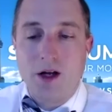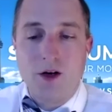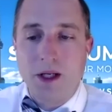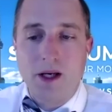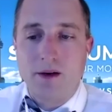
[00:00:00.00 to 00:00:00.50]

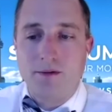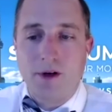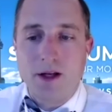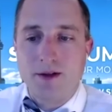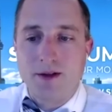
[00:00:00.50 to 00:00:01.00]
we had
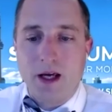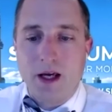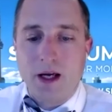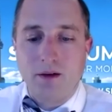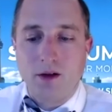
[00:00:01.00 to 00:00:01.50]
friends
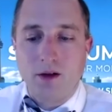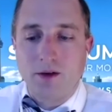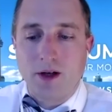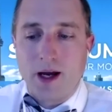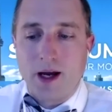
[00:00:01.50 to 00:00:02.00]
that
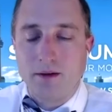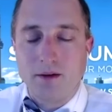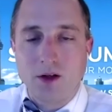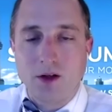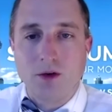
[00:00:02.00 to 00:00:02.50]
looked at,
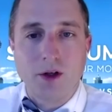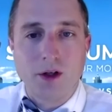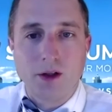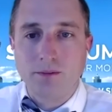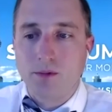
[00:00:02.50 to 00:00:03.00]

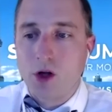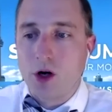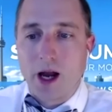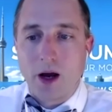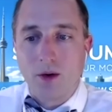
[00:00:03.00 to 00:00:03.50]

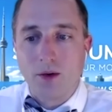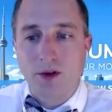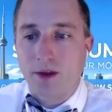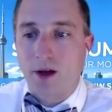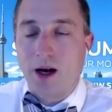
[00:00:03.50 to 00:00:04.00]
their house
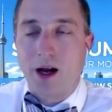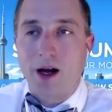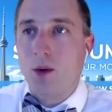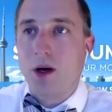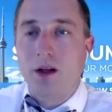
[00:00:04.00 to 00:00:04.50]
and thought, I
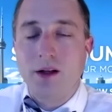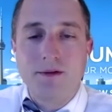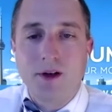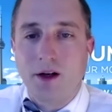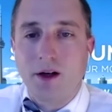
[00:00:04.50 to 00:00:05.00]
don't want to
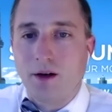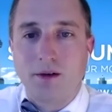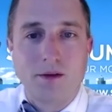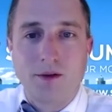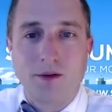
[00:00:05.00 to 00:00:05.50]
live
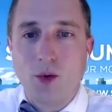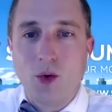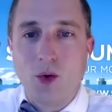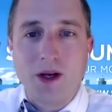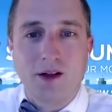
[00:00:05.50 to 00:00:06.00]
here through
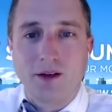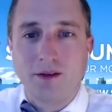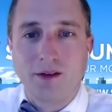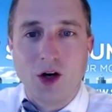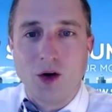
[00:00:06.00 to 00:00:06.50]
the
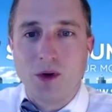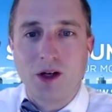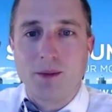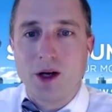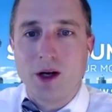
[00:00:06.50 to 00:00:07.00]
winter.
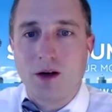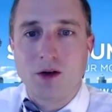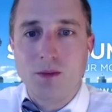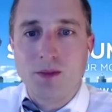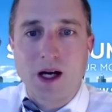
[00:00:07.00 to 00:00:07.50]
We're going to be
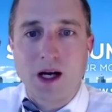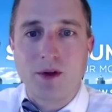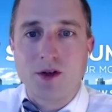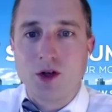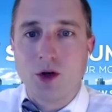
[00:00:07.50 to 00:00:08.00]
all cooped
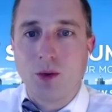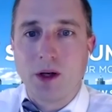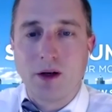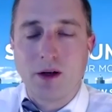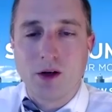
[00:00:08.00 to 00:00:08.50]
up. There's
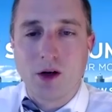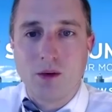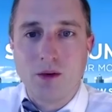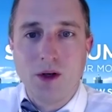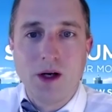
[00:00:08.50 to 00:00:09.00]
nowhere to
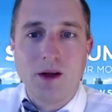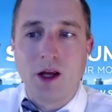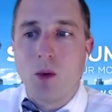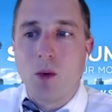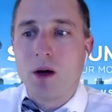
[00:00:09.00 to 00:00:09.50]
go.
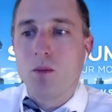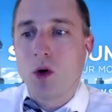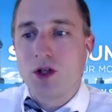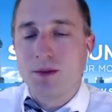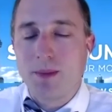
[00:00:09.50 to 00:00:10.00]
They want
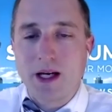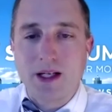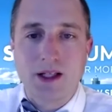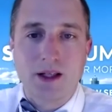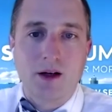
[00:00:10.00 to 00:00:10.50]
more
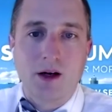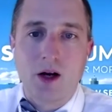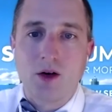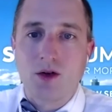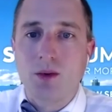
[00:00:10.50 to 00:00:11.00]
space in their
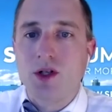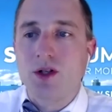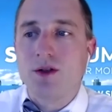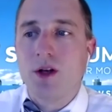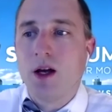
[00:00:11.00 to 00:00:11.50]
house, which
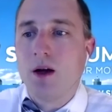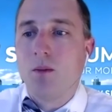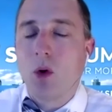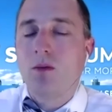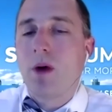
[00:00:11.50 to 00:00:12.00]
is
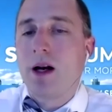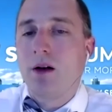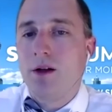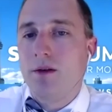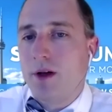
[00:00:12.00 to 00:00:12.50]
more
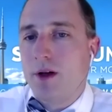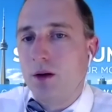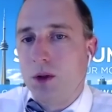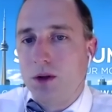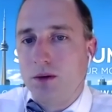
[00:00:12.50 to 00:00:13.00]
readily
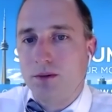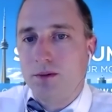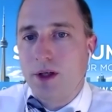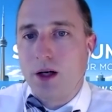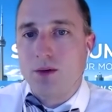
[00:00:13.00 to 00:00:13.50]
available
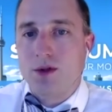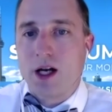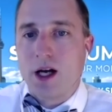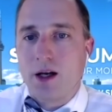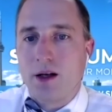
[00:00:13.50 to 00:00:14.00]

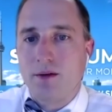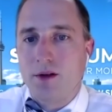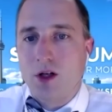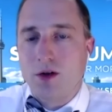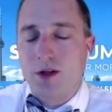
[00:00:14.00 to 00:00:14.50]
outside,
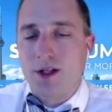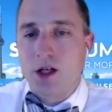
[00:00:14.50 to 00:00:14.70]
the city